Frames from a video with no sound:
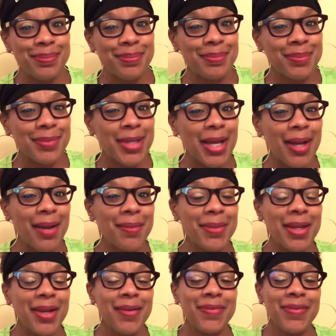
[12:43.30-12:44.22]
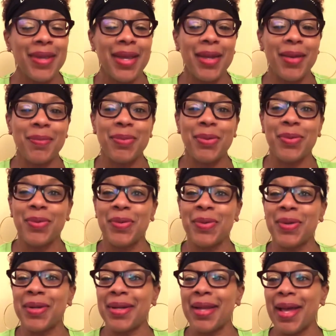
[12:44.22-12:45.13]
coming out the
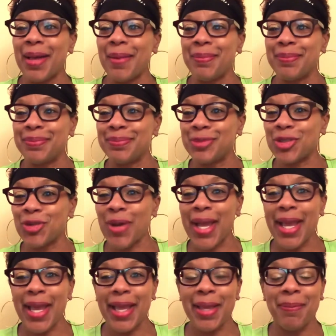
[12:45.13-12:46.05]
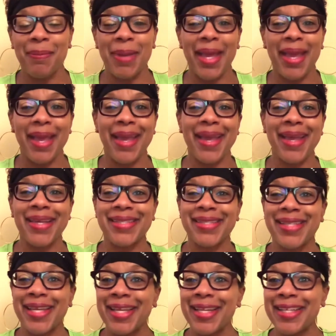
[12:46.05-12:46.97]
airport, I'm dragging bags,
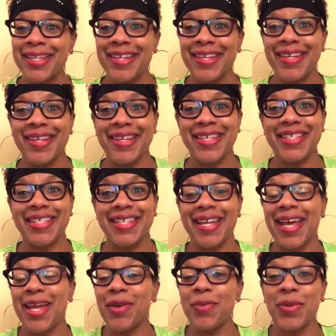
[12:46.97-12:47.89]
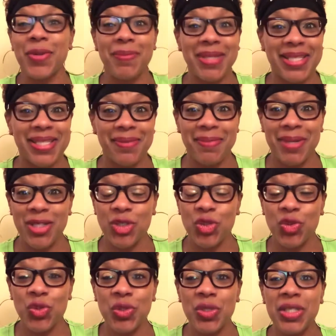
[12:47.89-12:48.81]
getting luggage, and I don't want to mess up my
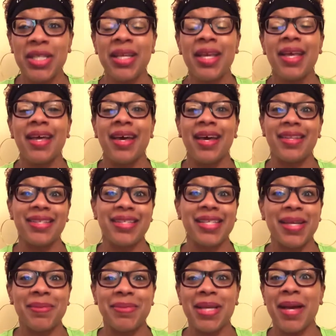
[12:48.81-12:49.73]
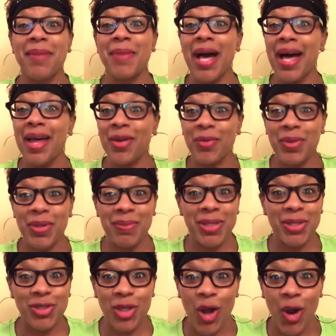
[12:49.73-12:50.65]
jewelry. At the same time, I don't want to be
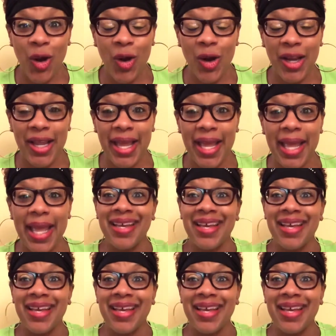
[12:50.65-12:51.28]
a target.